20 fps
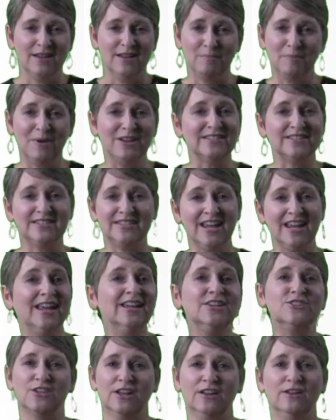a
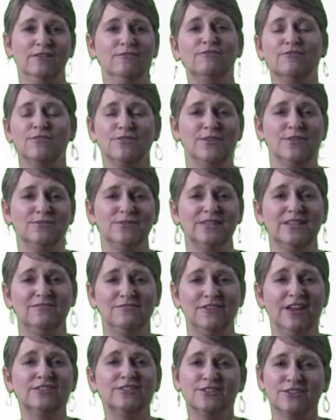presentation for those
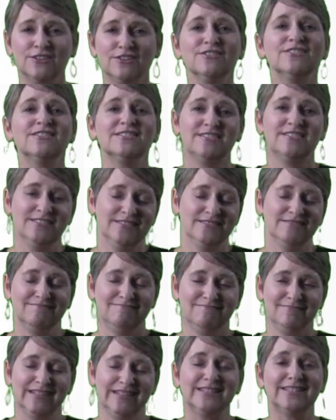investors to
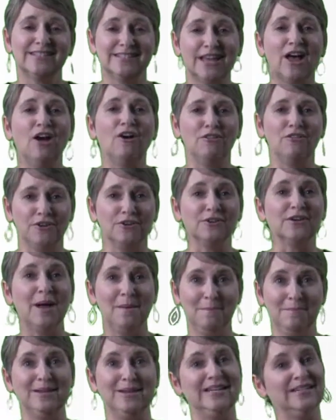sell their
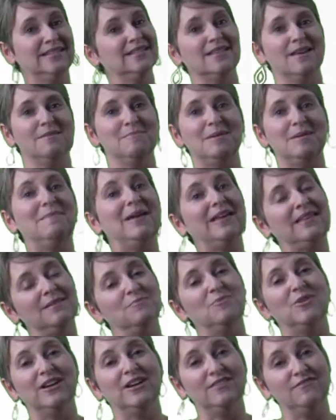company to them and make
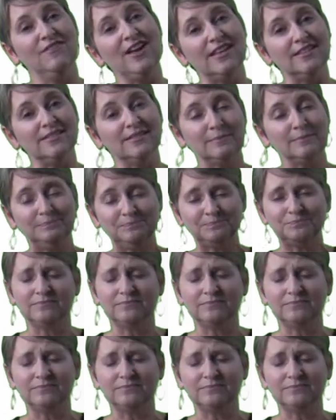them want to invest.